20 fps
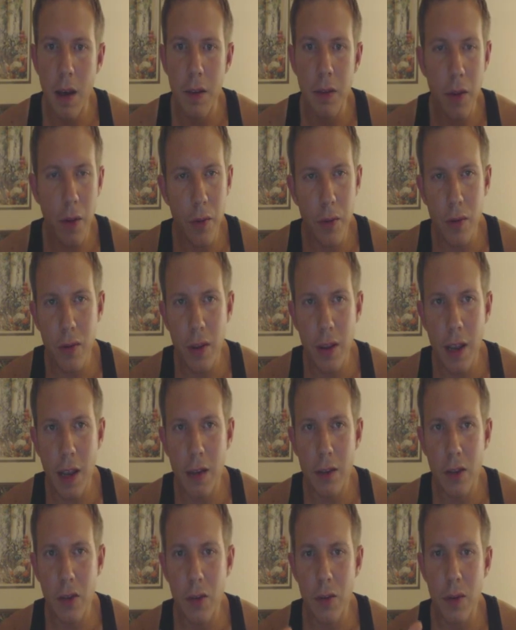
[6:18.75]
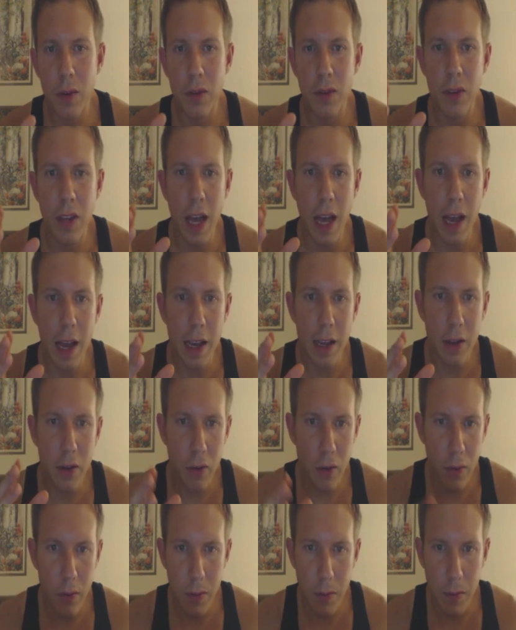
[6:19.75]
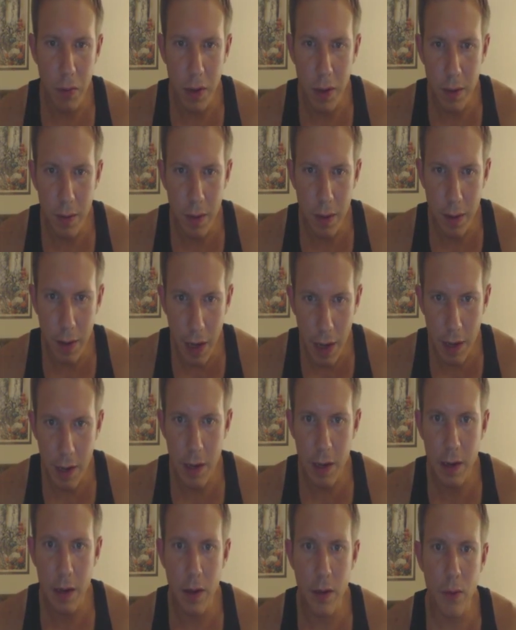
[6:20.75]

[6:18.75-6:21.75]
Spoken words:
Another thing I do is I go completely naked,